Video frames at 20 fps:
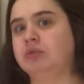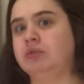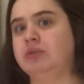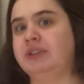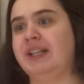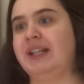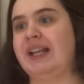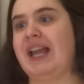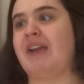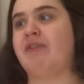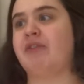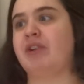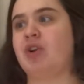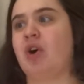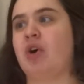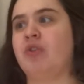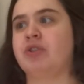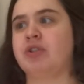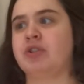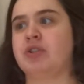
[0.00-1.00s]
Nearly every
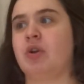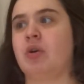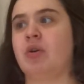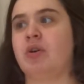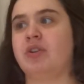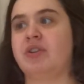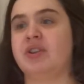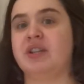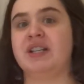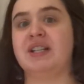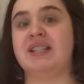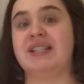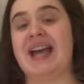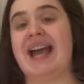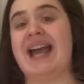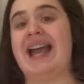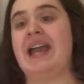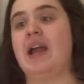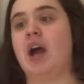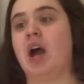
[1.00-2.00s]
con that's longer than a
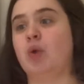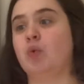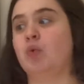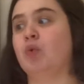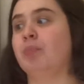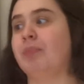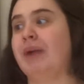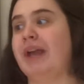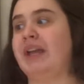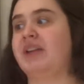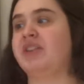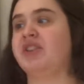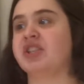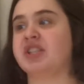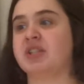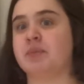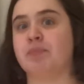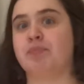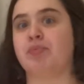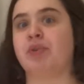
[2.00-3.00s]
day, I will make
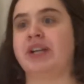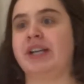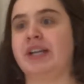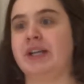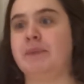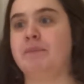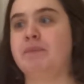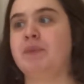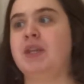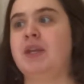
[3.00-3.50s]
this and bring it